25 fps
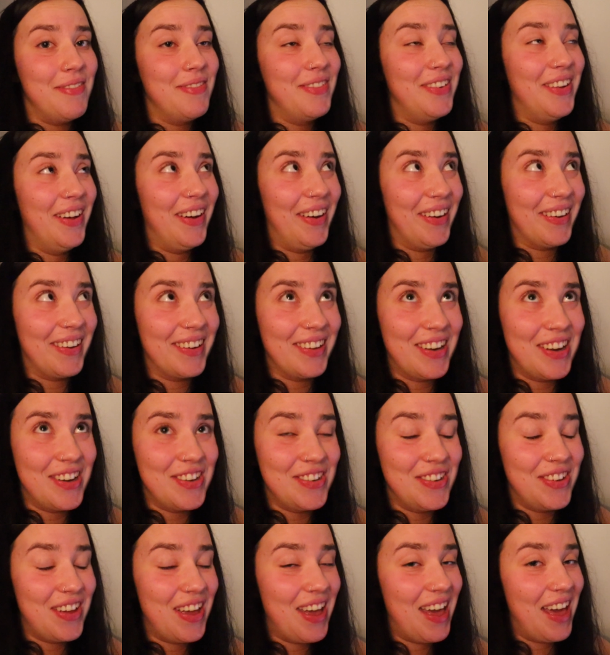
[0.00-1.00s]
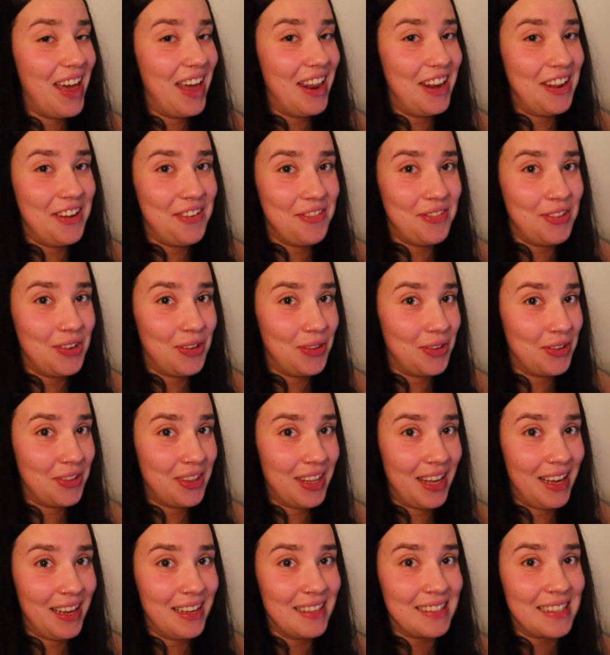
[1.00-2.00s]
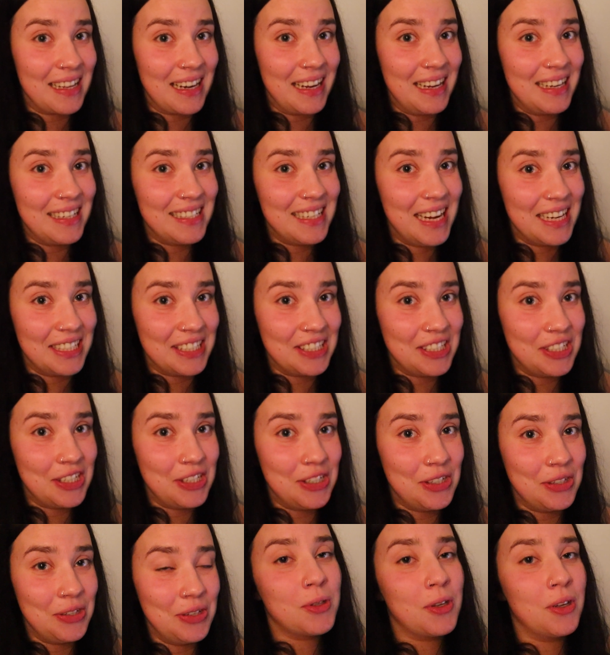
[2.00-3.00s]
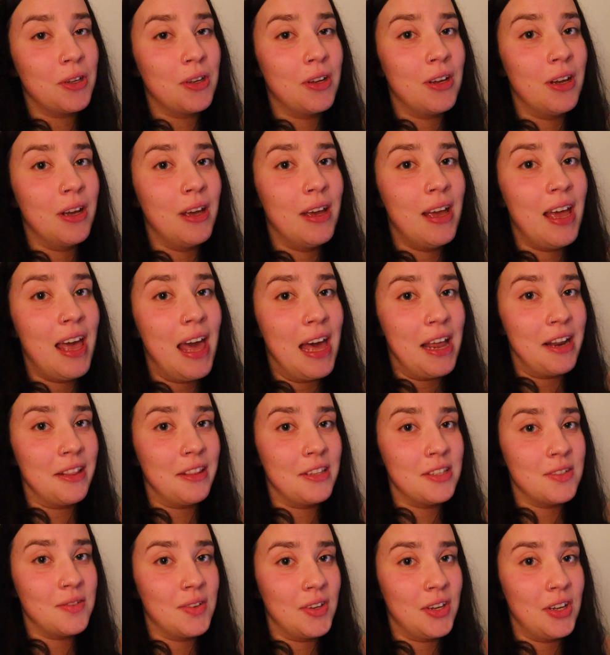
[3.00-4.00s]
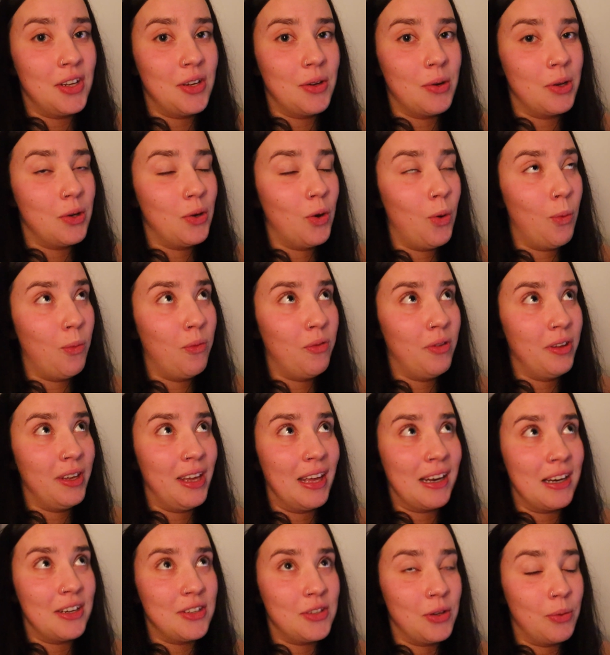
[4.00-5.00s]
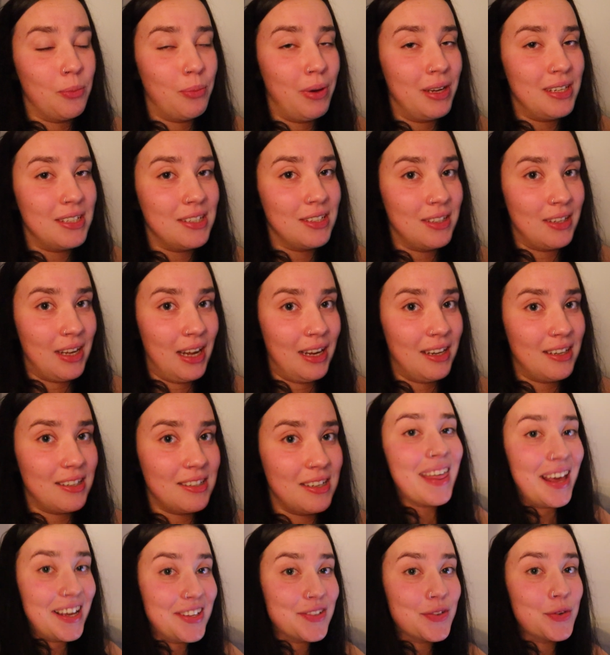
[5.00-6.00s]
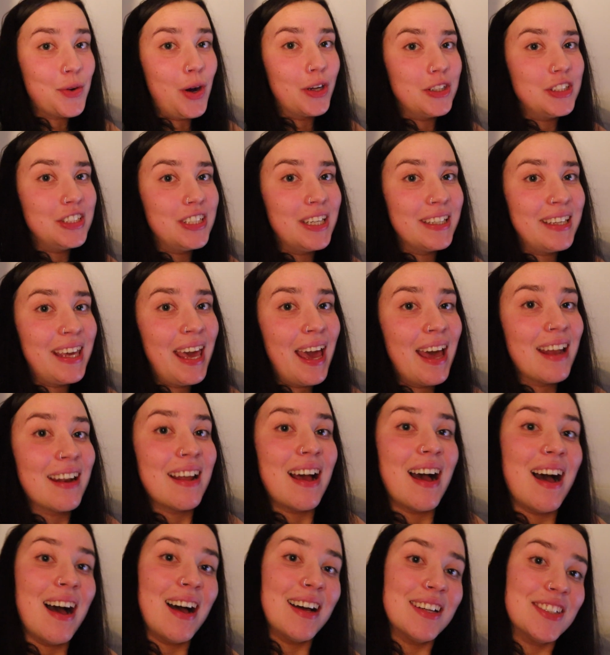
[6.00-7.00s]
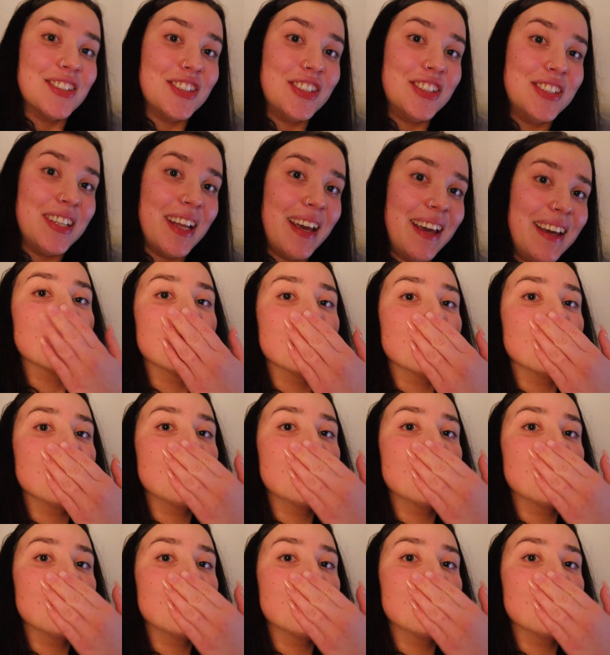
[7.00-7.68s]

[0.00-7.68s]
I'm not gonna do any of the other things that I intended to do. I'm just gonna edit this video and hopefully get it done by tonight. Thanks for watching again, and good night.